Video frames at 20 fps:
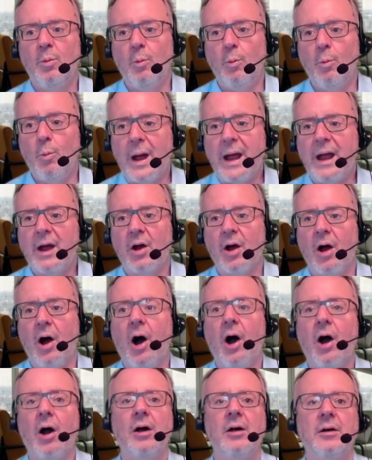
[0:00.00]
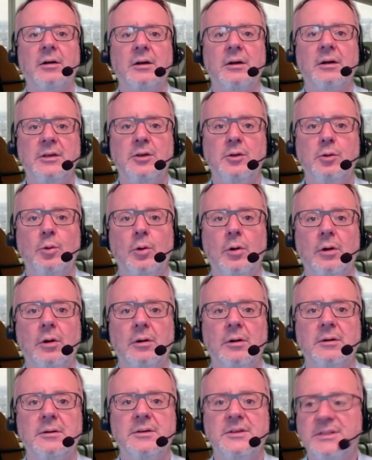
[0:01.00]
Where are
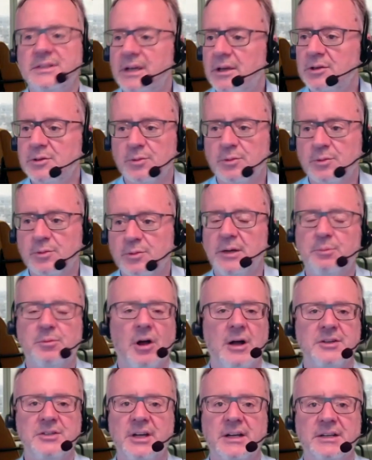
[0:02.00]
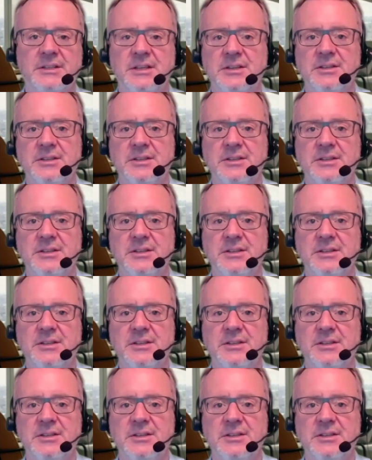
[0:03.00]
your sales-related projects,